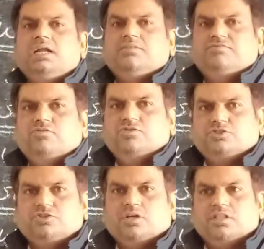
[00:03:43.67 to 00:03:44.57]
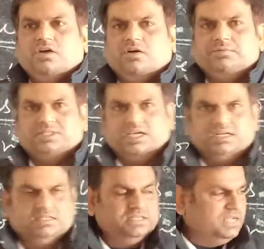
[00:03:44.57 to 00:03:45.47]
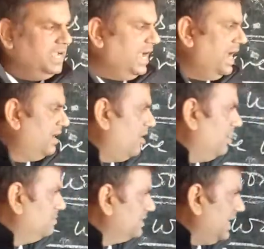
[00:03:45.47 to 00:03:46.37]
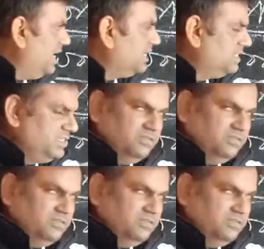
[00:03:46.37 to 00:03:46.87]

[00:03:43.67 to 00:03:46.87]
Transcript: the force on the object and object